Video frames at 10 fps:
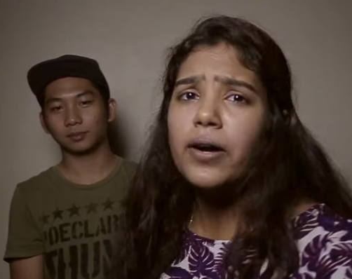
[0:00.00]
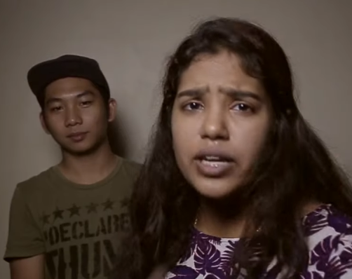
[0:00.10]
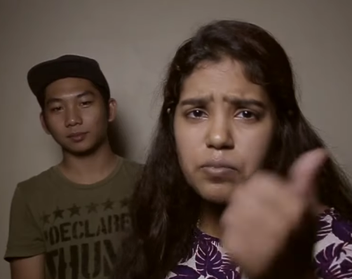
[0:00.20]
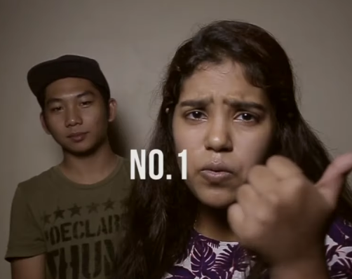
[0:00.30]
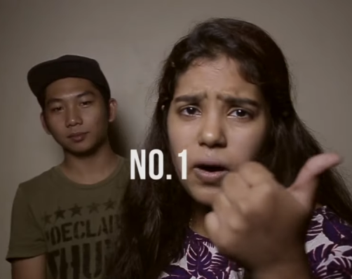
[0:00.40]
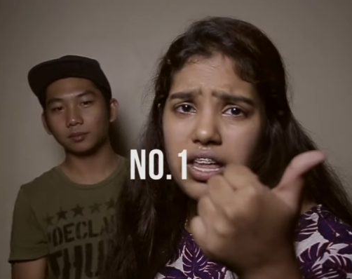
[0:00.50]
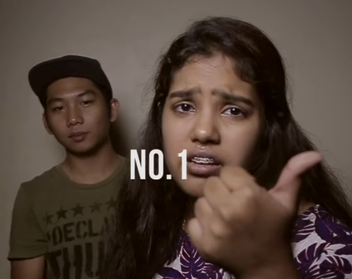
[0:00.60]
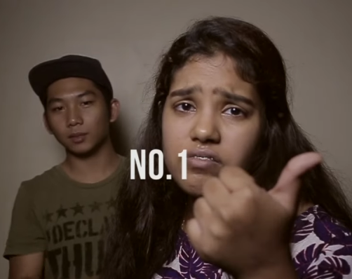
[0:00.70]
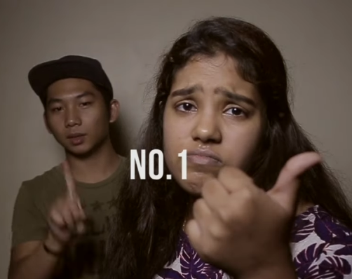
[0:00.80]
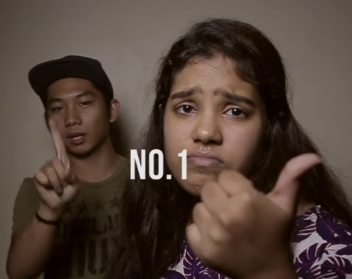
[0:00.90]
Speaker 1: Point number one.
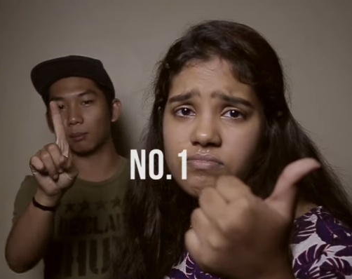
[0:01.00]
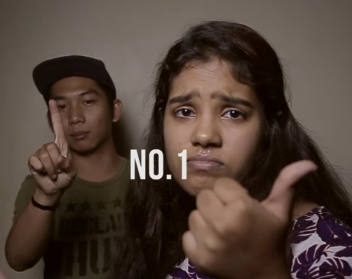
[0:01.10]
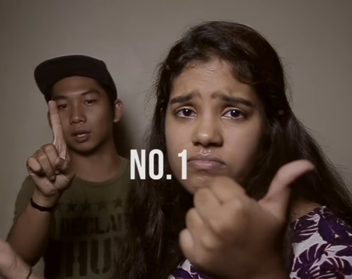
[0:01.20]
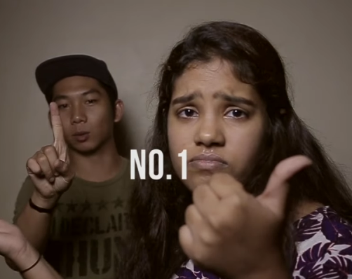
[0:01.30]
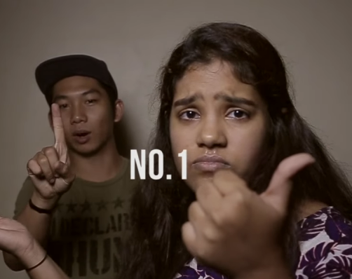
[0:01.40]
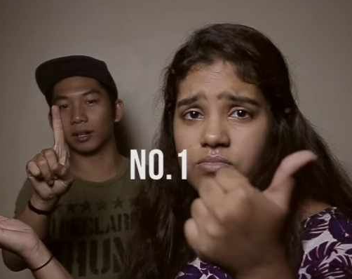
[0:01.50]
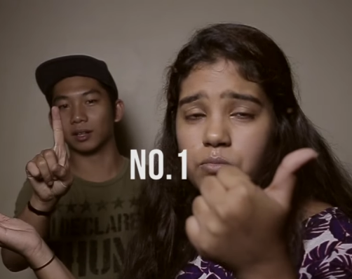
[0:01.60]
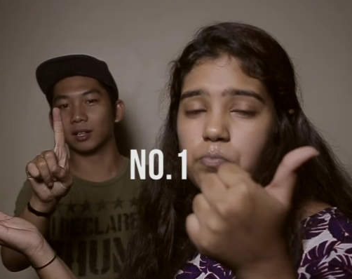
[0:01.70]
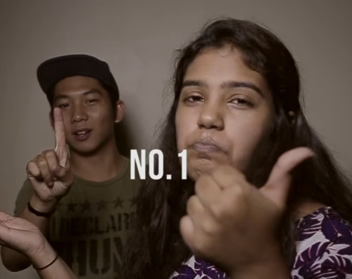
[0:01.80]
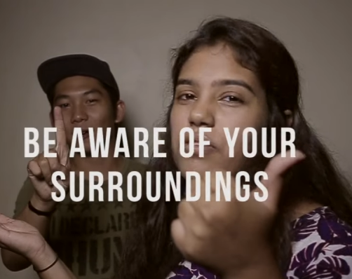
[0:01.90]
Speaker 2: Number one.
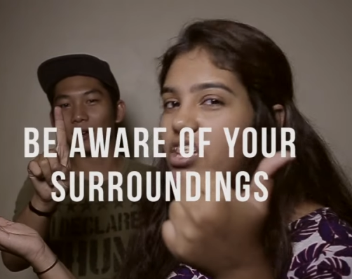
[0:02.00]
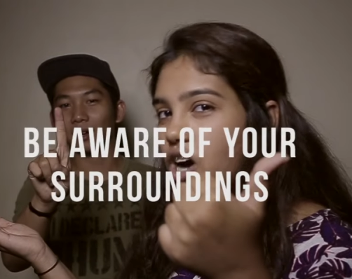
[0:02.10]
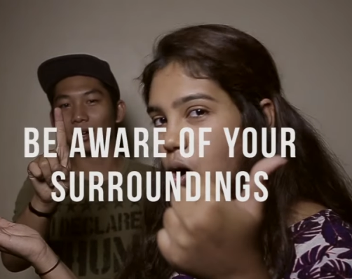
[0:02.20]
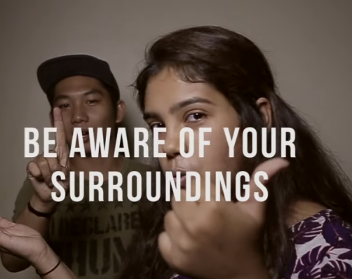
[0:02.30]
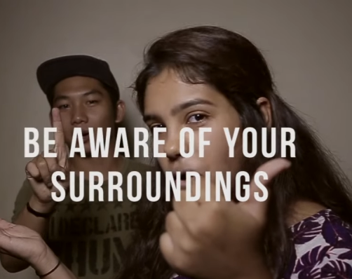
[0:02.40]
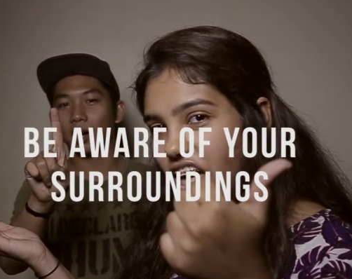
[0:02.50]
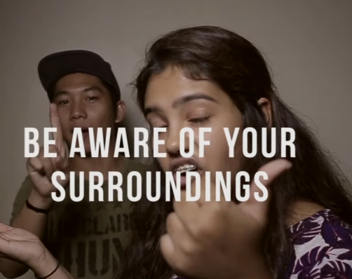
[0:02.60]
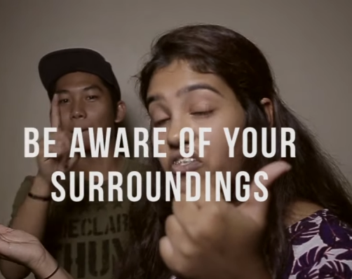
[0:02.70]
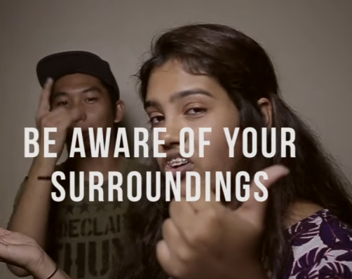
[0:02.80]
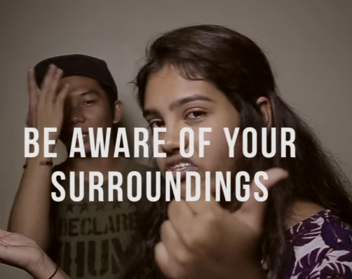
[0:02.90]
Speaker 1: Be aware
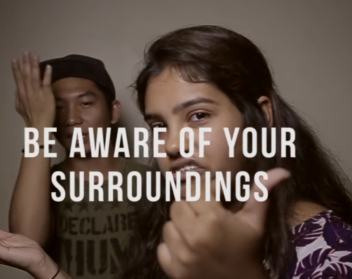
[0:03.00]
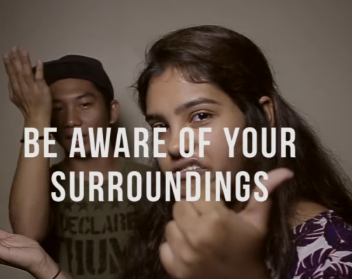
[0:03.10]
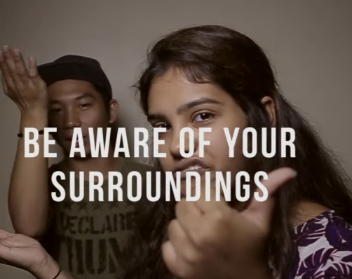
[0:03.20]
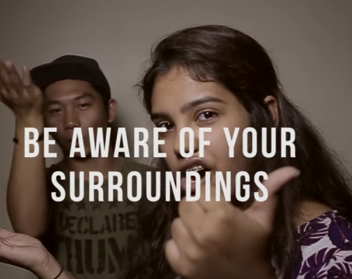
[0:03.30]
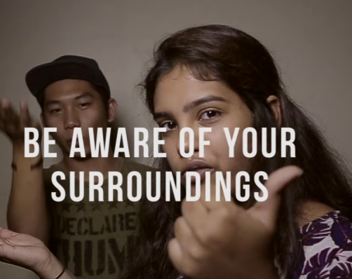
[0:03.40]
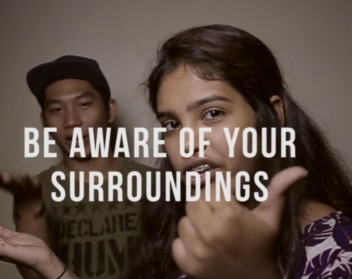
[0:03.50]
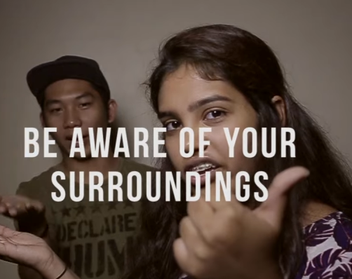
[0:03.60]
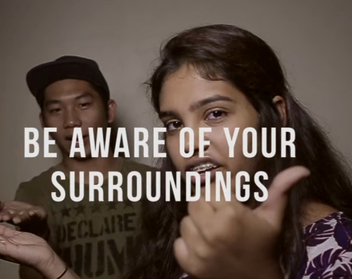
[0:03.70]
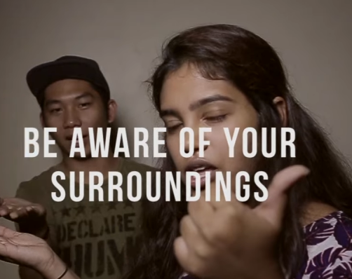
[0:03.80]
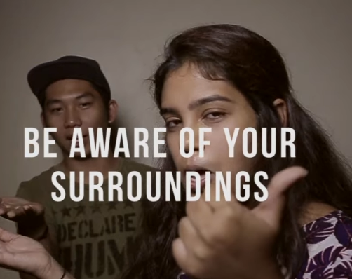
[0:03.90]
of your Be
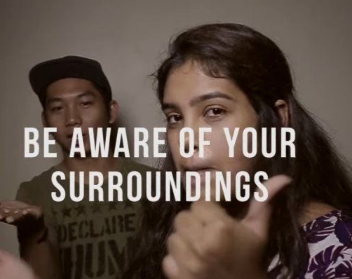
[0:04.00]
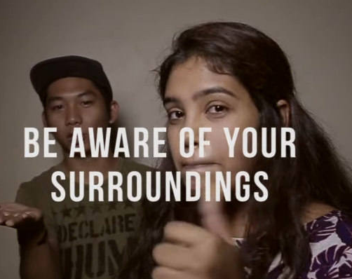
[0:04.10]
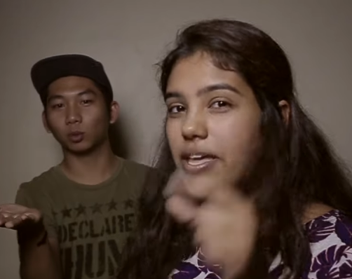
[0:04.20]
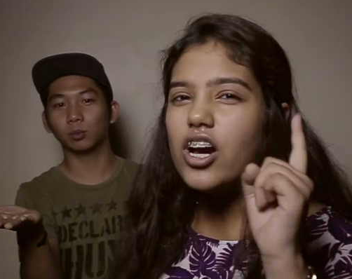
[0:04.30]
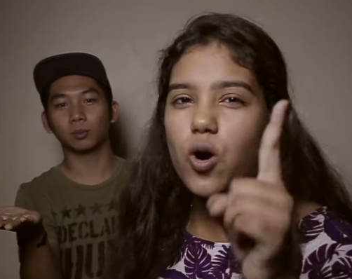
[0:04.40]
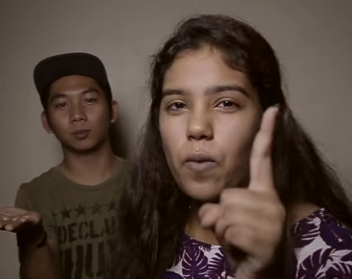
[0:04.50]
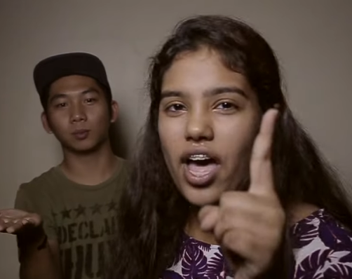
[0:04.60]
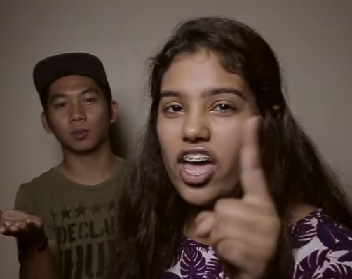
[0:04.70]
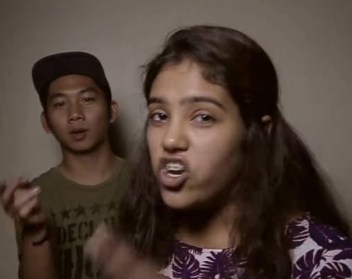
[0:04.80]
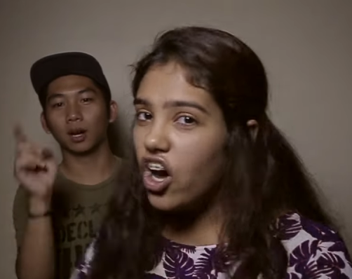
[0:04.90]
surroundings. Be
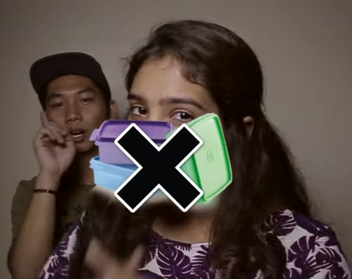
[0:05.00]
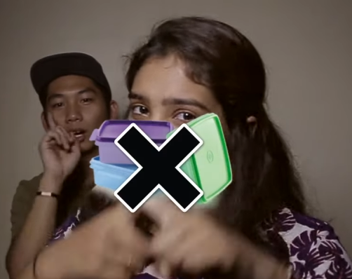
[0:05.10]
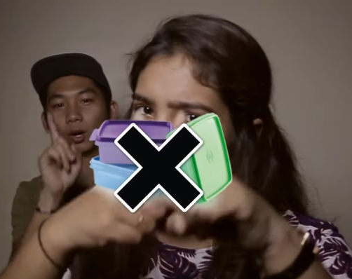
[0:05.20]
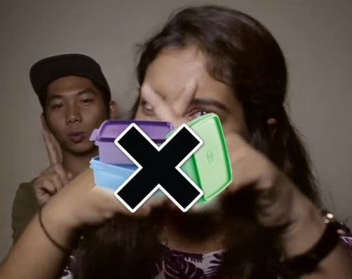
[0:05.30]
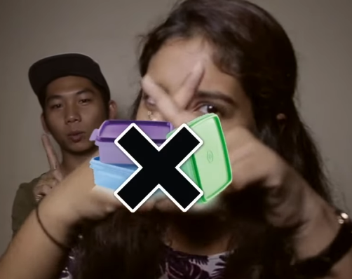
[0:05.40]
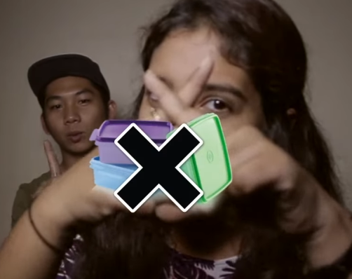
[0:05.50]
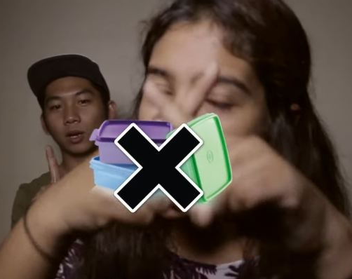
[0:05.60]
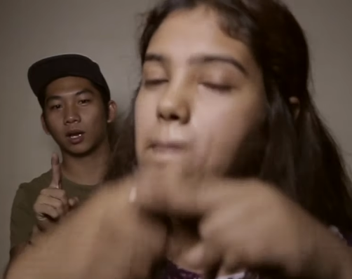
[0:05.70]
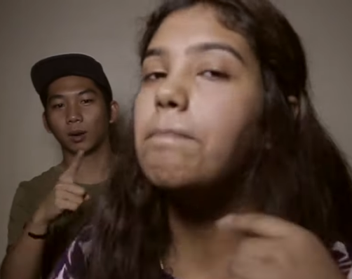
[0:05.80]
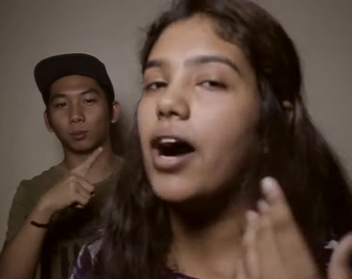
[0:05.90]
aware, not a Tupperware,
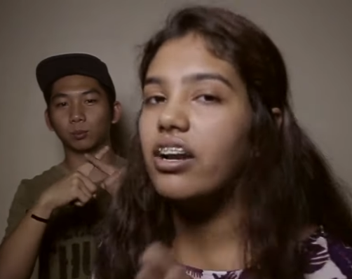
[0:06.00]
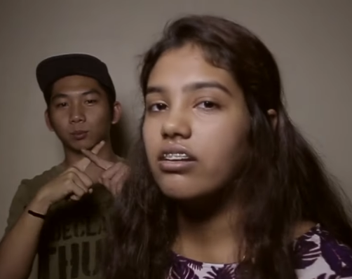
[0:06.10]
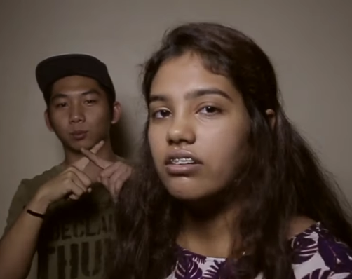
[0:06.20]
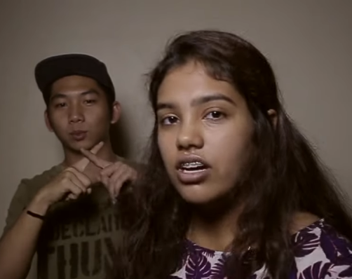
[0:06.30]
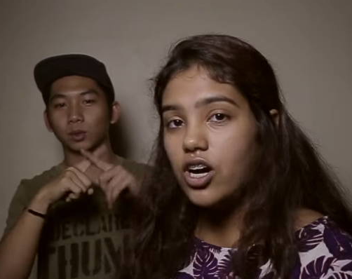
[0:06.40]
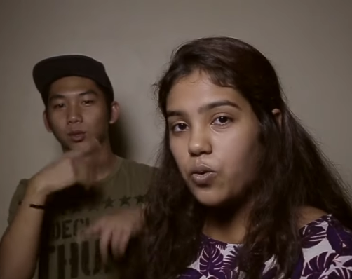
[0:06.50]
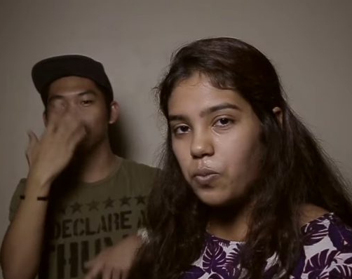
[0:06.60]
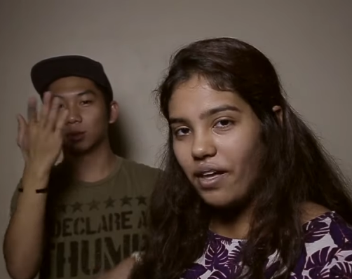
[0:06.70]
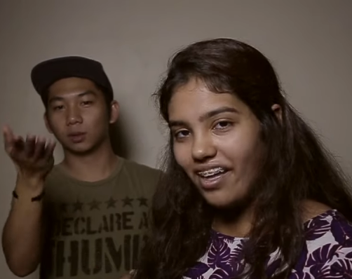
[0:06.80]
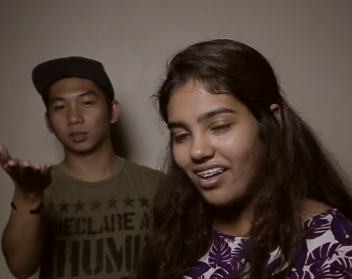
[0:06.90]
but
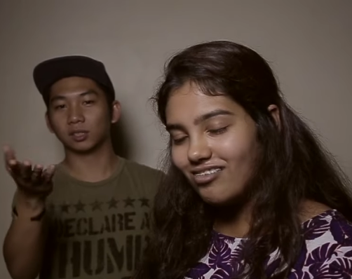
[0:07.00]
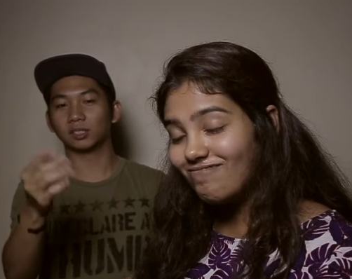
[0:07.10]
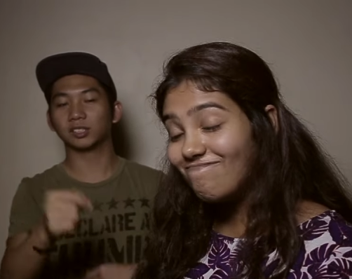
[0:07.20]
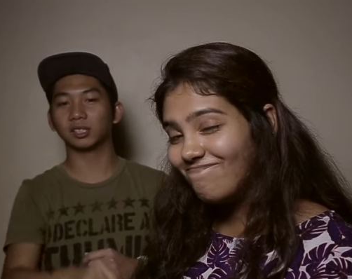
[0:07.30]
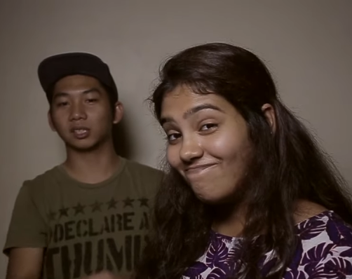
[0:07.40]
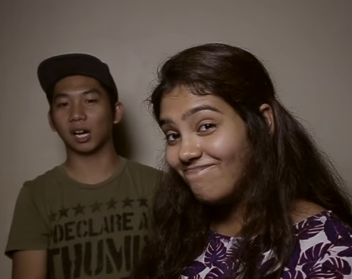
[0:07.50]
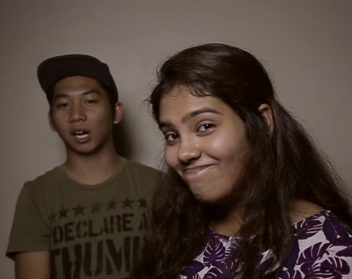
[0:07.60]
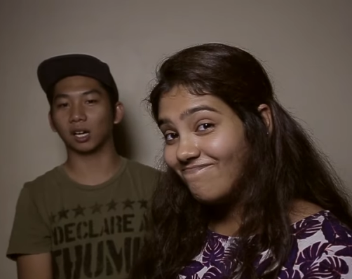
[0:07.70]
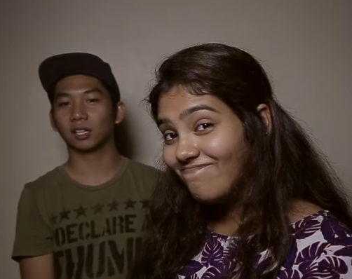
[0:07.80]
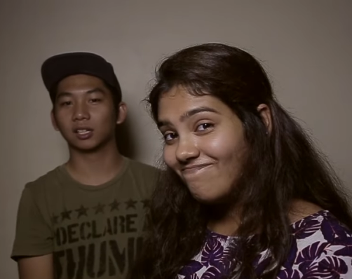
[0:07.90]
aware. So, uh,